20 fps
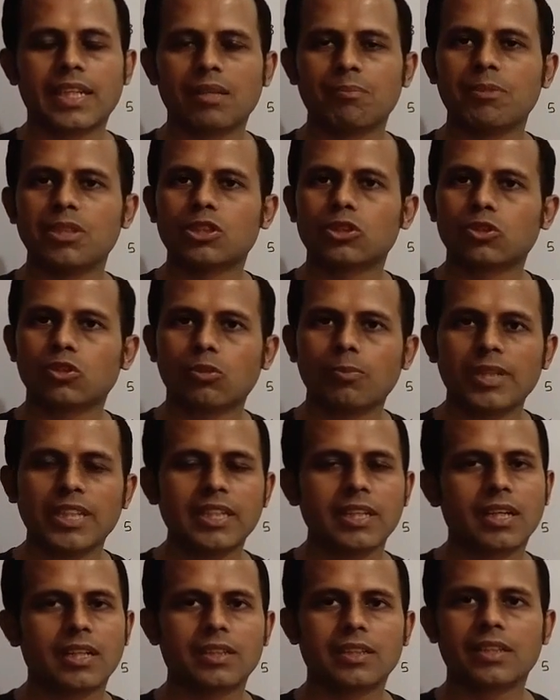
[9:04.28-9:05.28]
there can be so
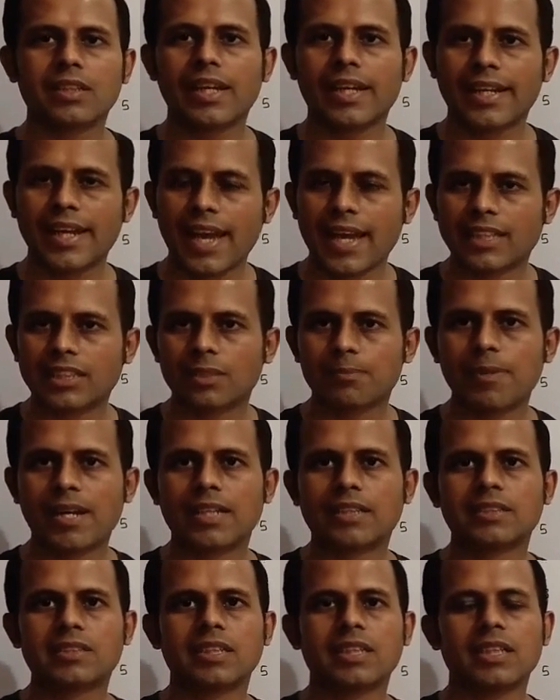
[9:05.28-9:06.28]
many other
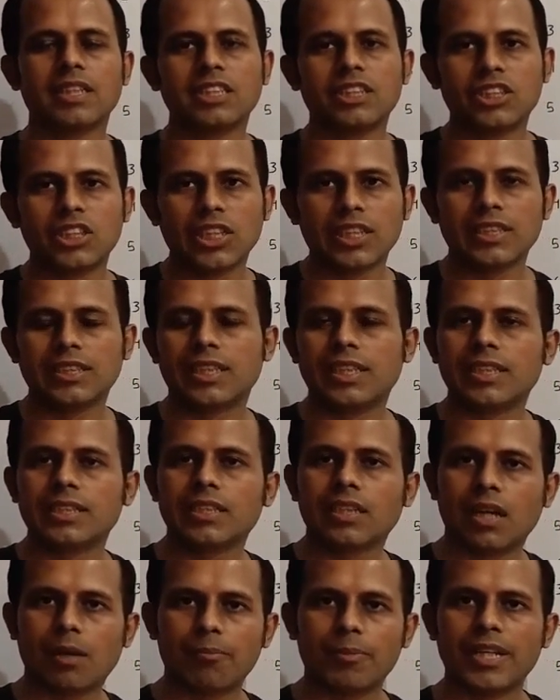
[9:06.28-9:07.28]
enhancements,
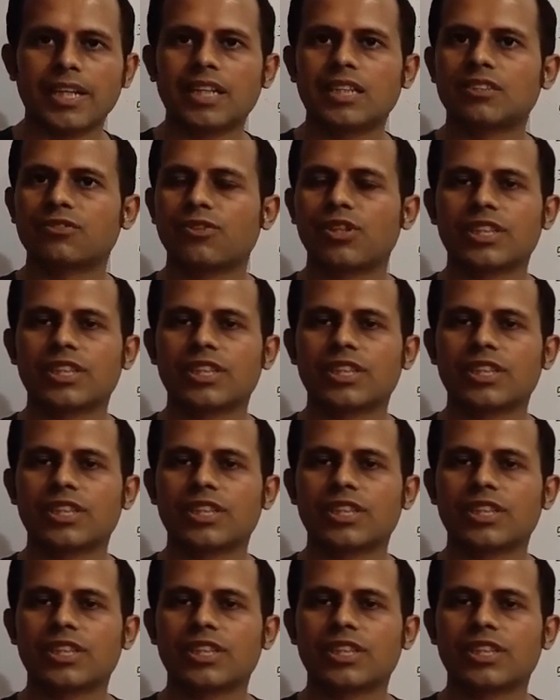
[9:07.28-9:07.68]
changes, updates.